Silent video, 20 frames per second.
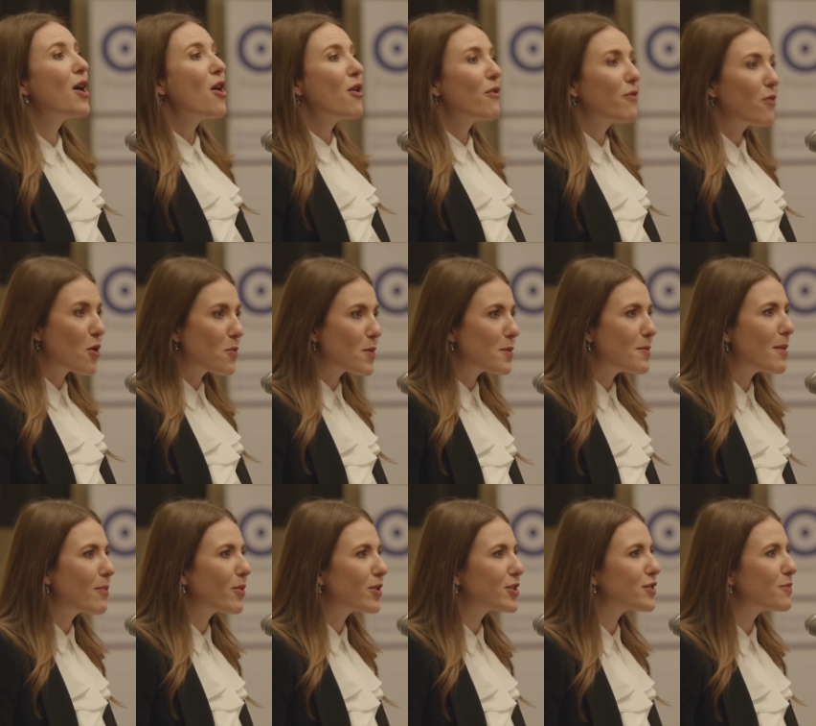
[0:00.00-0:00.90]
former
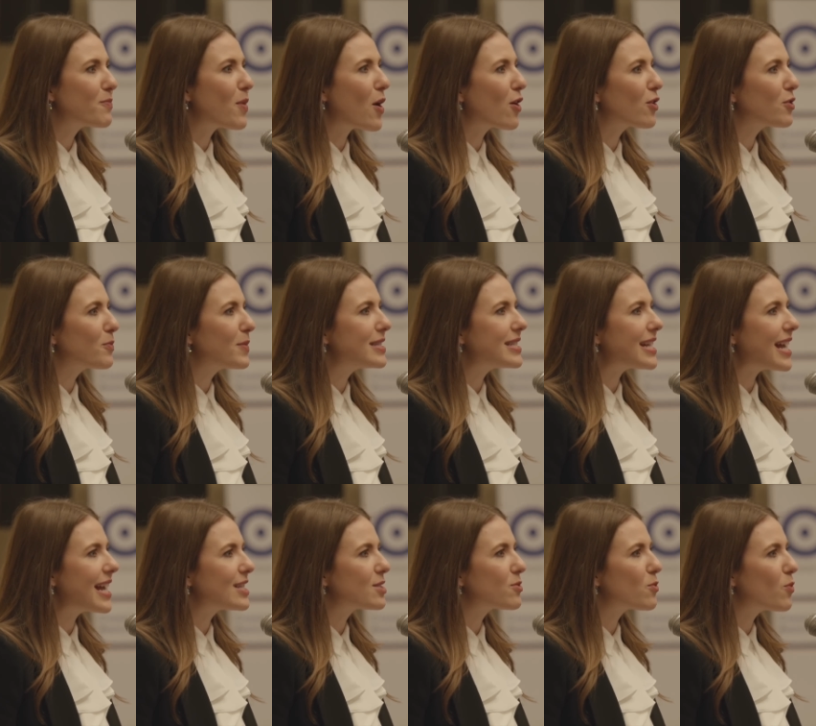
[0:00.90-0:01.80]
members of Parliament
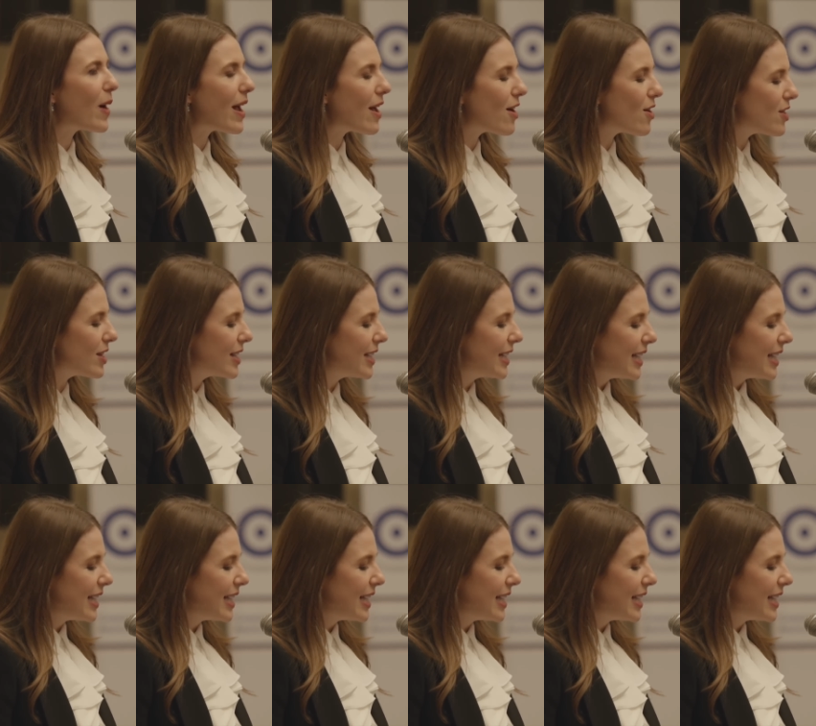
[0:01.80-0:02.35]
as well.